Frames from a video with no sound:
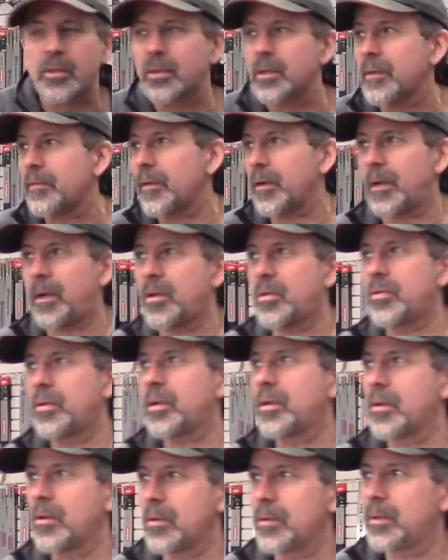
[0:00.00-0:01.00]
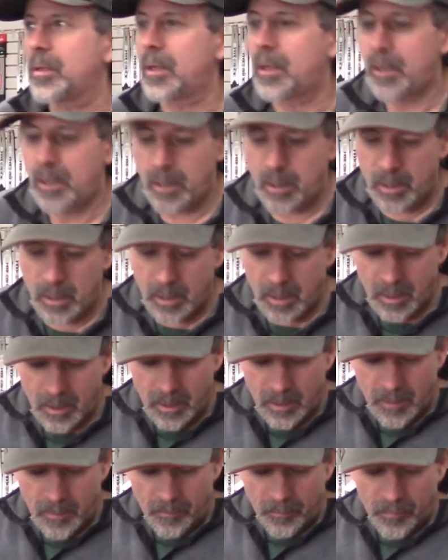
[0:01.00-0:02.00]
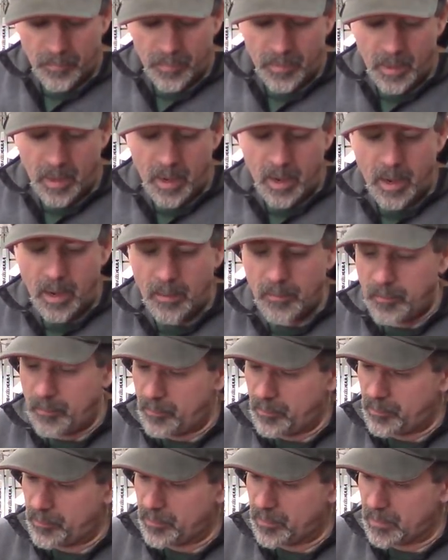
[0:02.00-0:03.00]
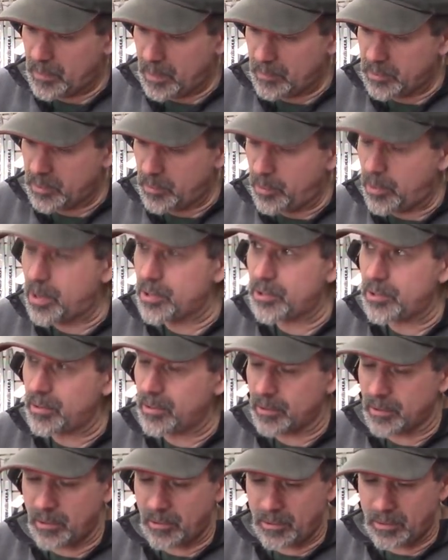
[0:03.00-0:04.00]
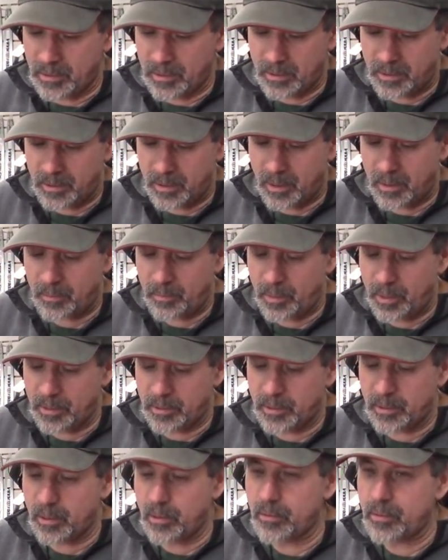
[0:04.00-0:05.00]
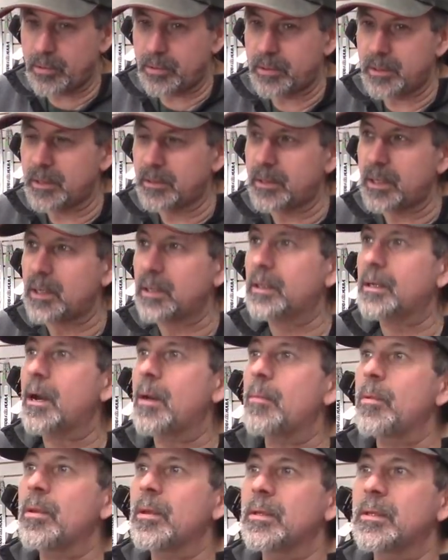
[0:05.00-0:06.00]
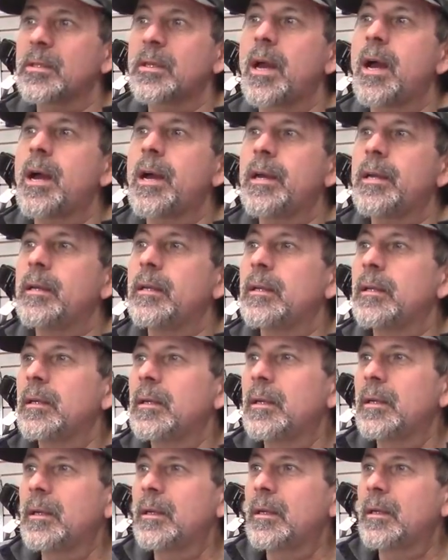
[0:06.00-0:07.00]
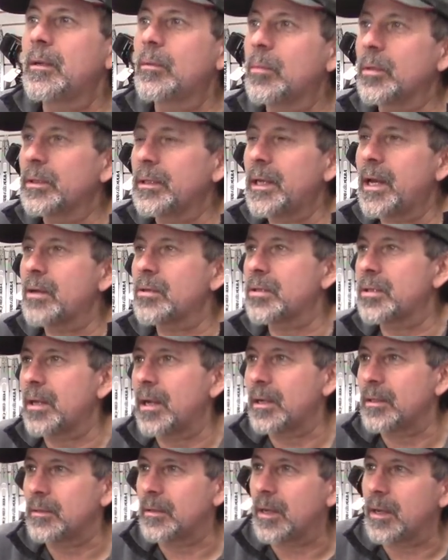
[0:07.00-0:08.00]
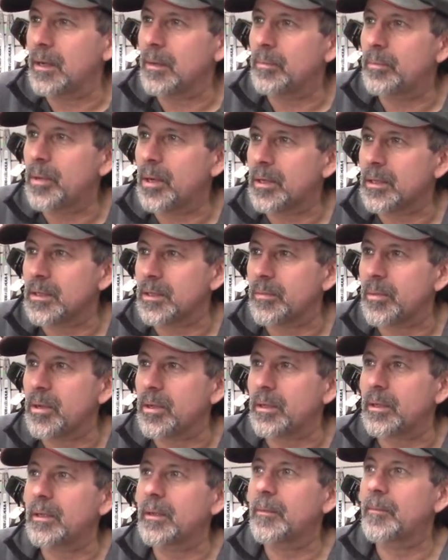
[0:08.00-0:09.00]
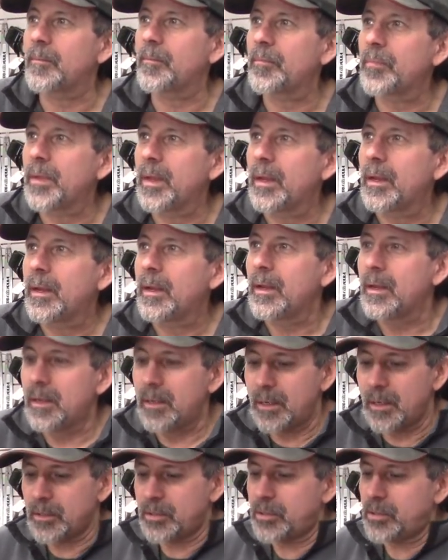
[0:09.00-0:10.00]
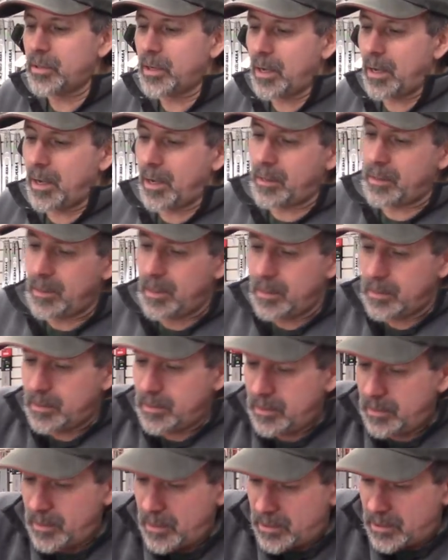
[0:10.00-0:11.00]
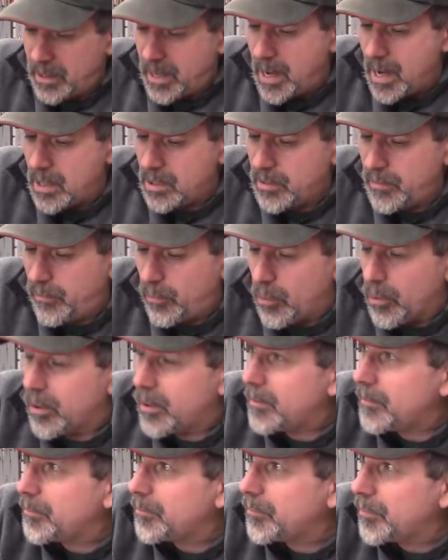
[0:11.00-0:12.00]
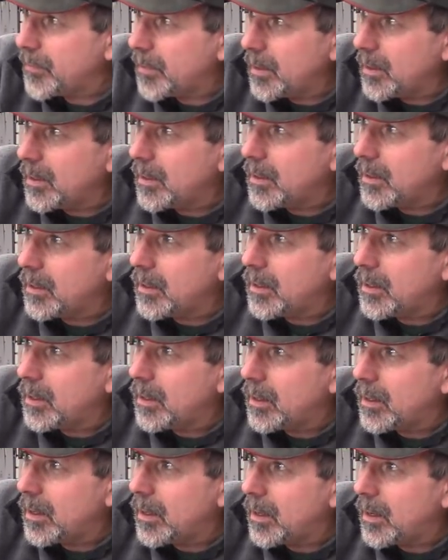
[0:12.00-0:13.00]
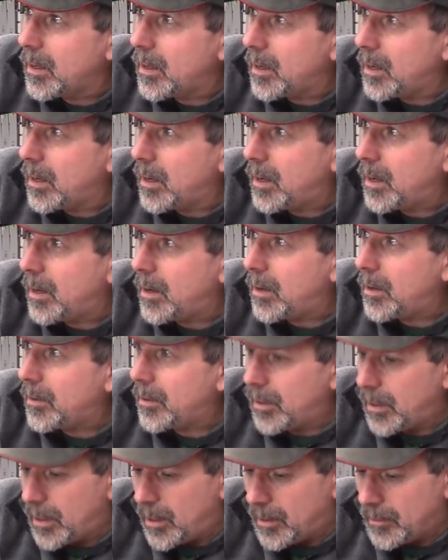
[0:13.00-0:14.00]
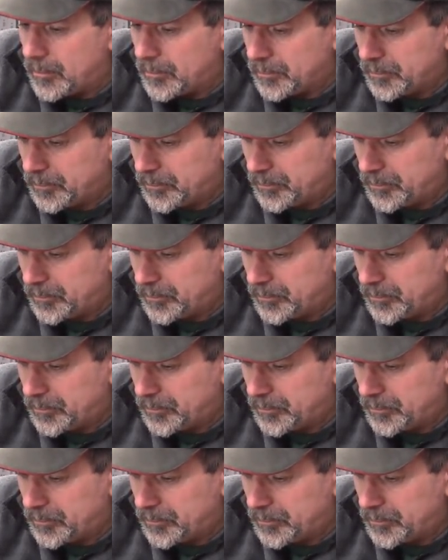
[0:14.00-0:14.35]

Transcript: different country code. The, I'm surprised you didn't notice this yet, but you know, there, it didn't come with a side, with the outside uh, buck and spike. It's, uh, it's, it's cast for it. That's because I always take mine off. Um,